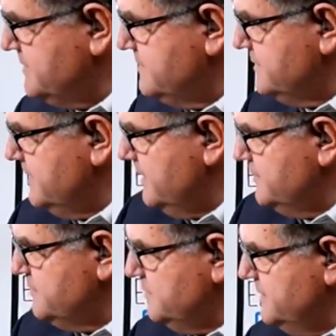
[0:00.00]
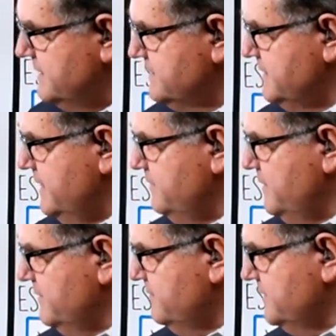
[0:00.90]
is an eligible designated
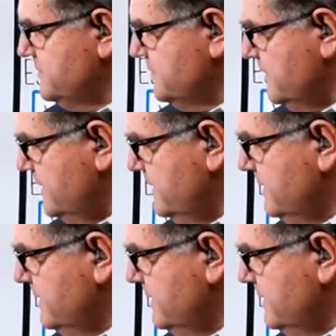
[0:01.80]
beneficiary.